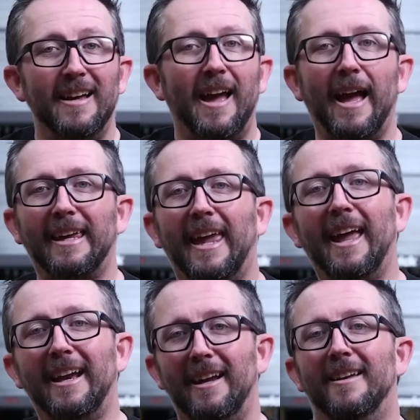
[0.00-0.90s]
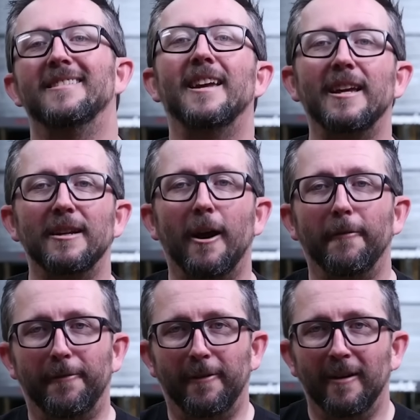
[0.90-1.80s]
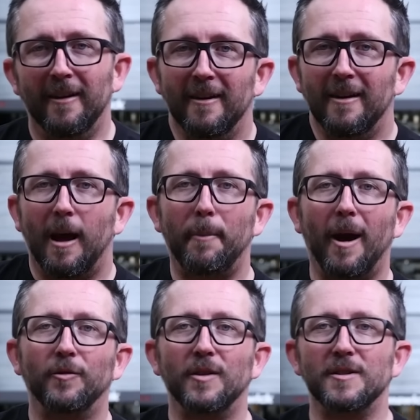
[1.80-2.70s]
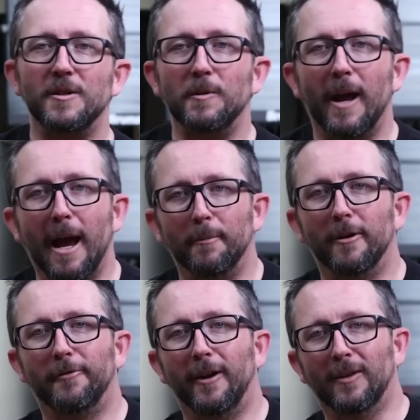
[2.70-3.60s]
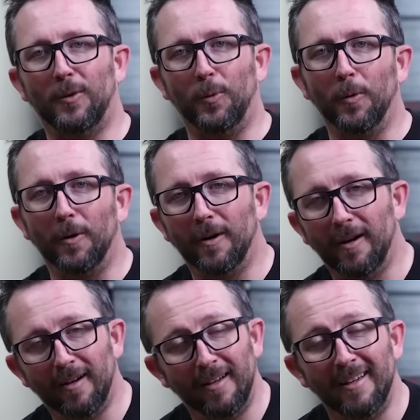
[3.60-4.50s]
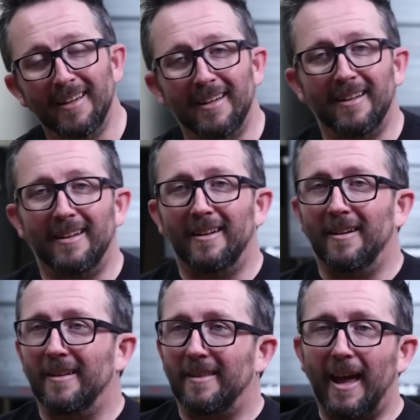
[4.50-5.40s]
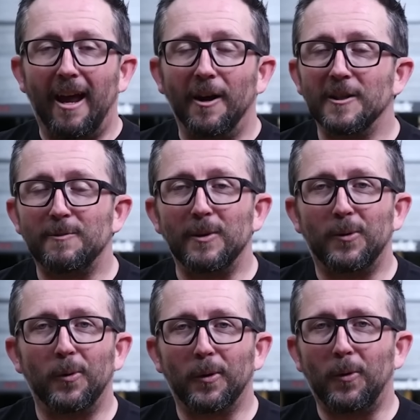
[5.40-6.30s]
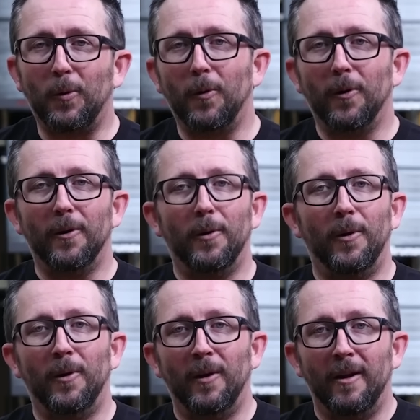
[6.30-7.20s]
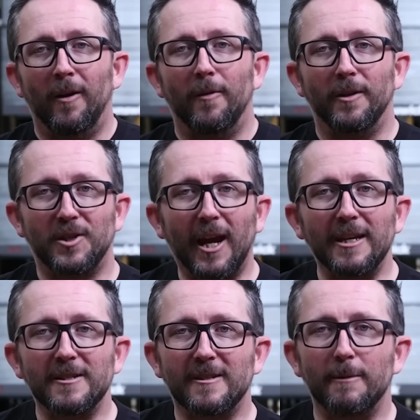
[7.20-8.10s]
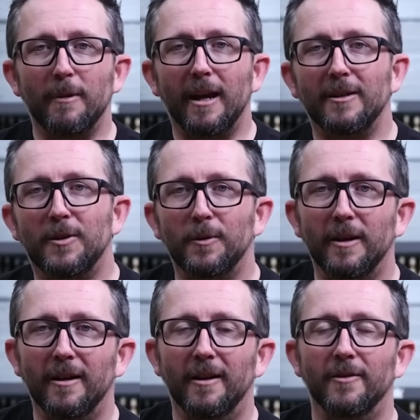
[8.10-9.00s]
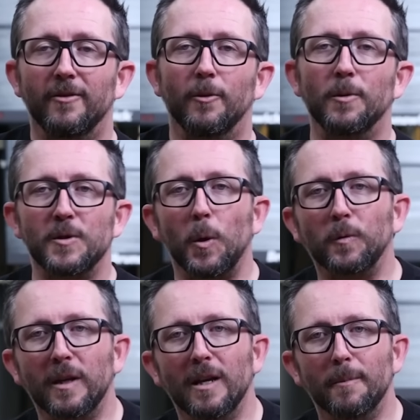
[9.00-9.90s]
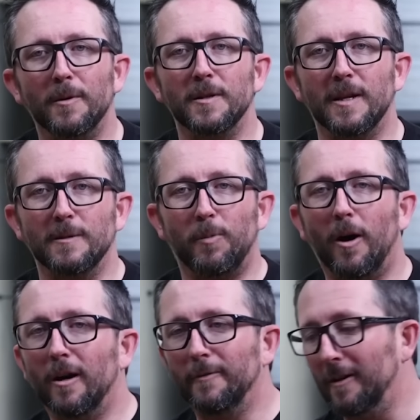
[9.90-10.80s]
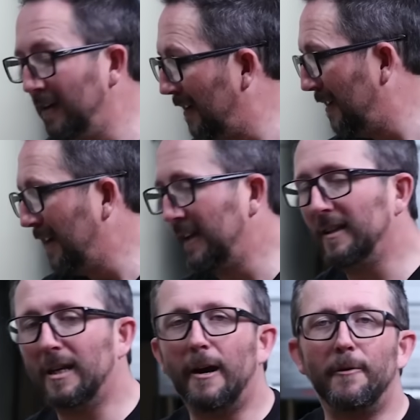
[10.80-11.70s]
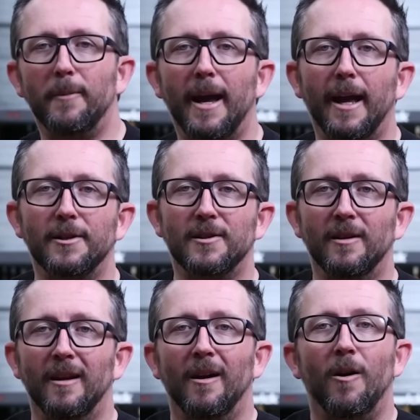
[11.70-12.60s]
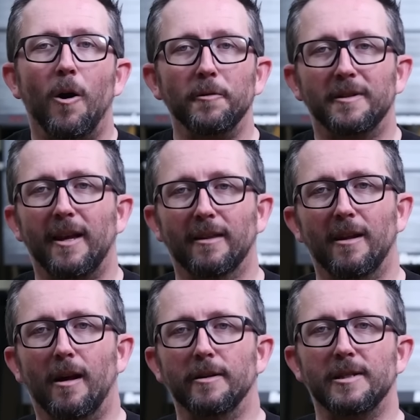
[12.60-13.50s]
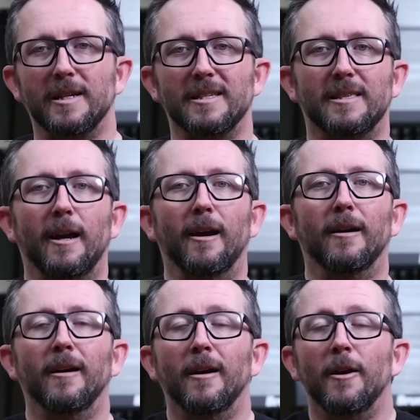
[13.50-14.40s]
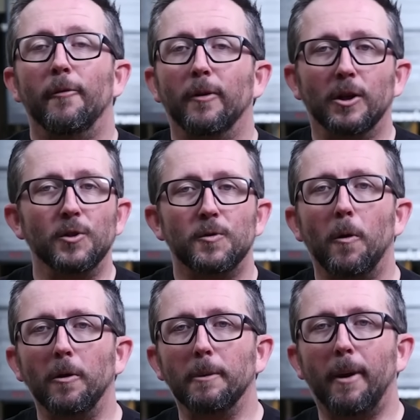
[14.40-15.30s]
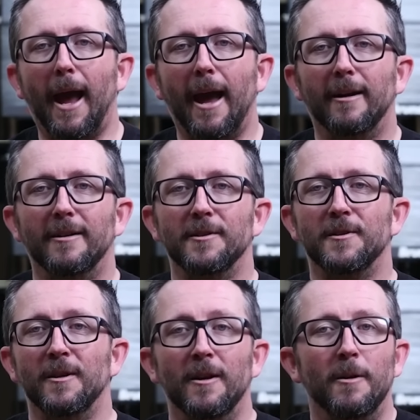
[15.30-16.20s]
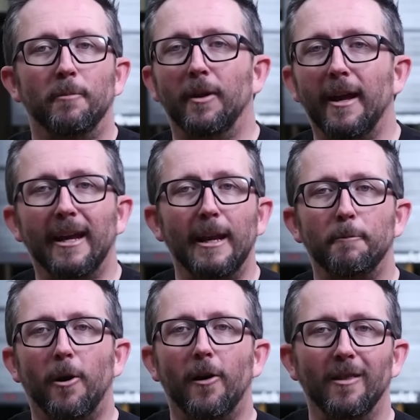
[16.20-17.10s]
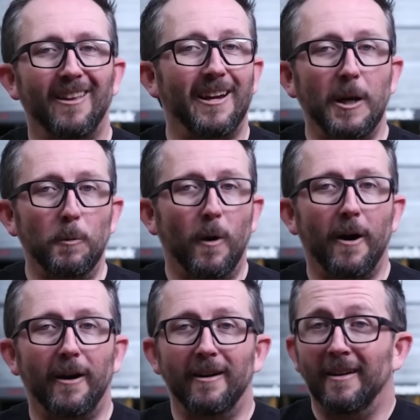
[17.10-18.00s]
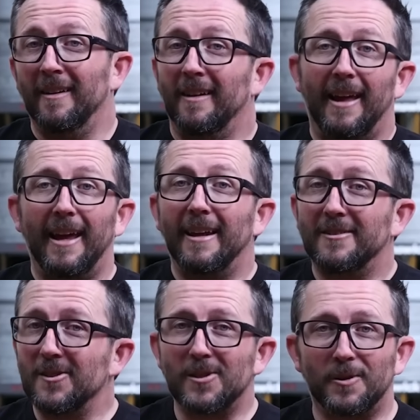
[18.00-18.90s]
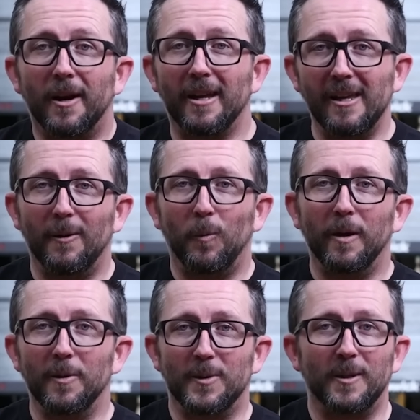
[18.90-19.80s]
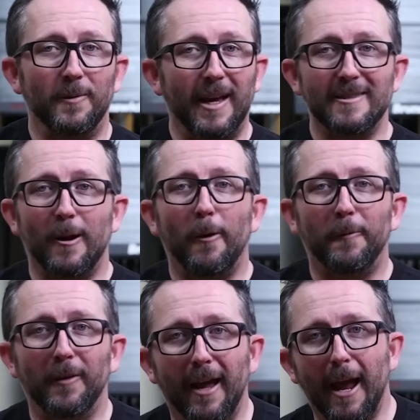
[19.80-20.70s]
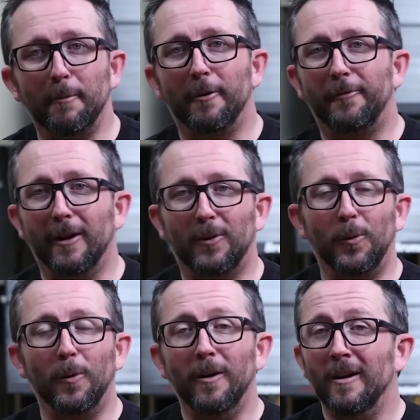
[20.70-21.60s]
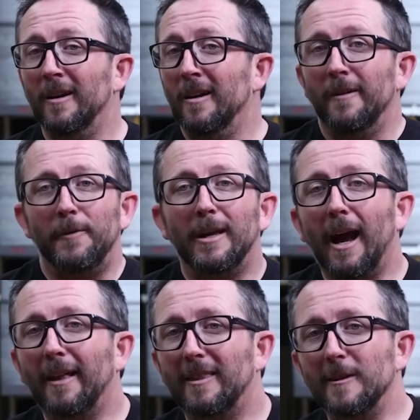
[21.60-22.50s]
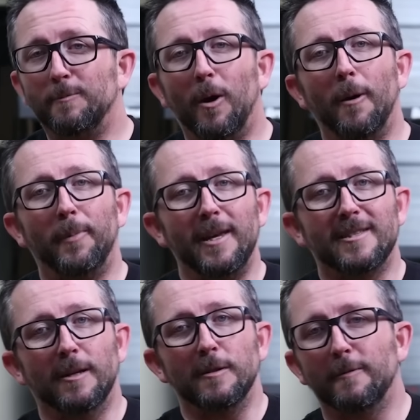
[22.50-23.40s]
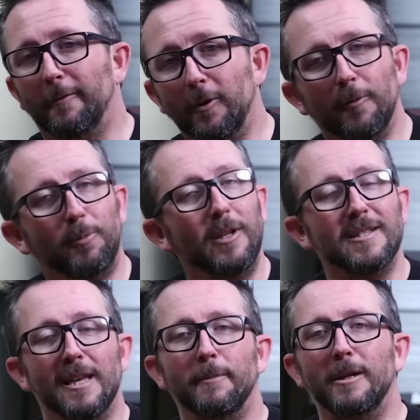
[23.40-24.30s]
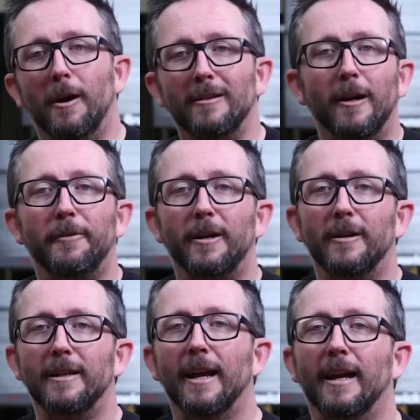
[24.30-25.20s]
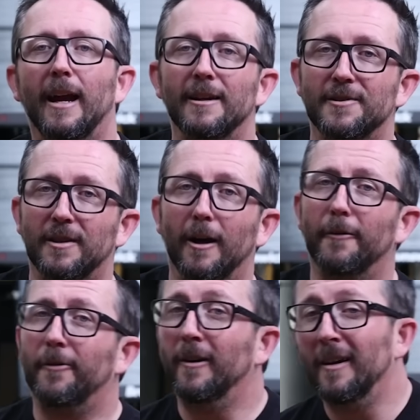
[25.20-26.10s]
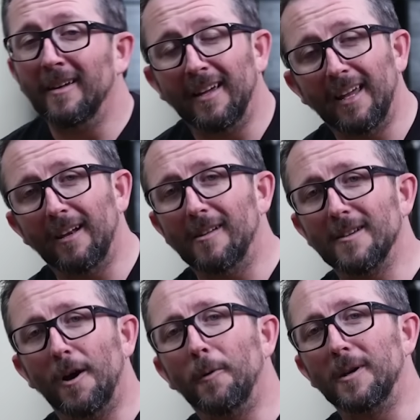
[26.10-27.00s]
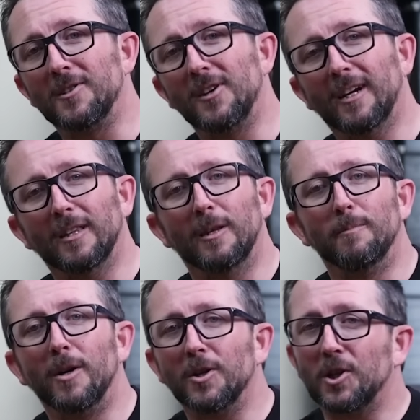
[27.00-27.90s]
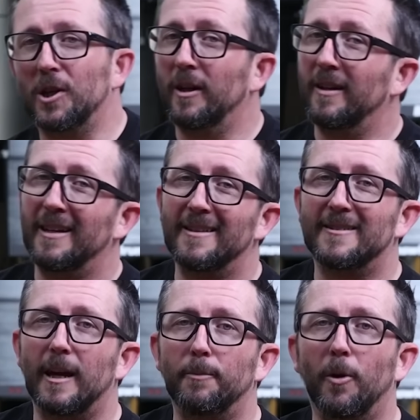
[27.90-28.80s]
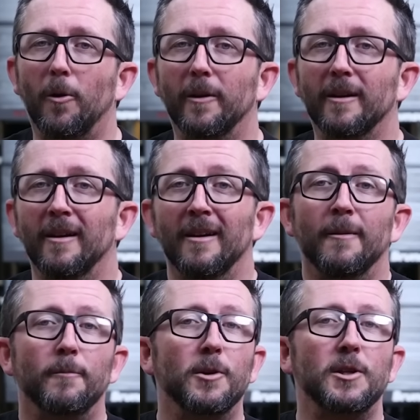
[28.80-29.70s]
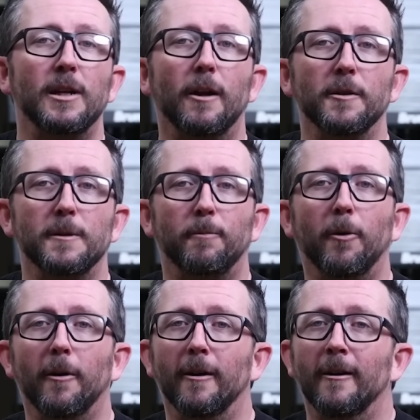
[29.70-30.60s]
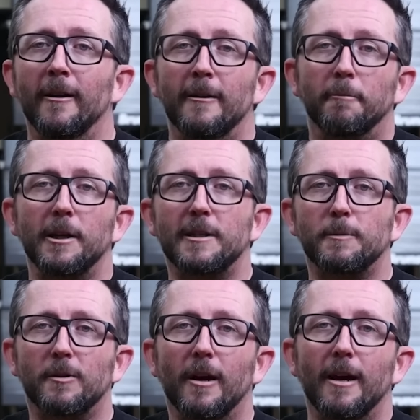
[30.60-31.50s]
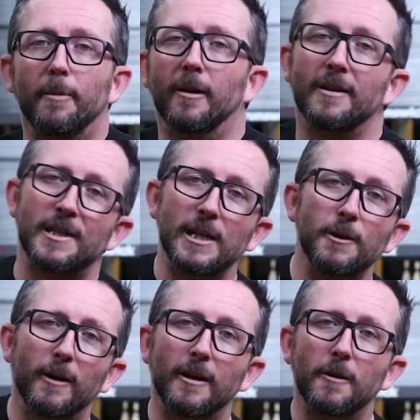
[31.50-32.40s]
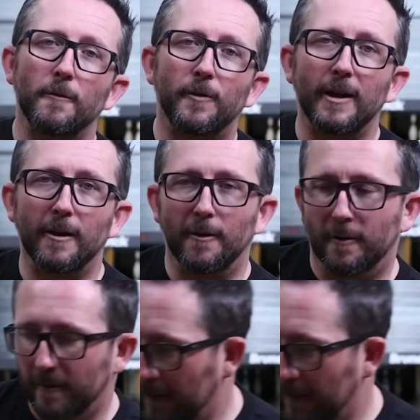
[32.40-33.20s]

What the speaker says: I can't say enough about this new Hammer Effect Tour. That Huntsman Tour Core, the changes they made to it, the resulting numbers as part of it, and the cover matched, all the technology is there for controlling patterns, playing any part of the lane you want, and just striking at will. So that's all for the Hammer Effect Tour. If you got this ball based on this review, please let me know. I love hearing that kind of stuff. And as always, check out the merch, Inside Bowling. Appreciate all the support. Please subscribe. See you on another video.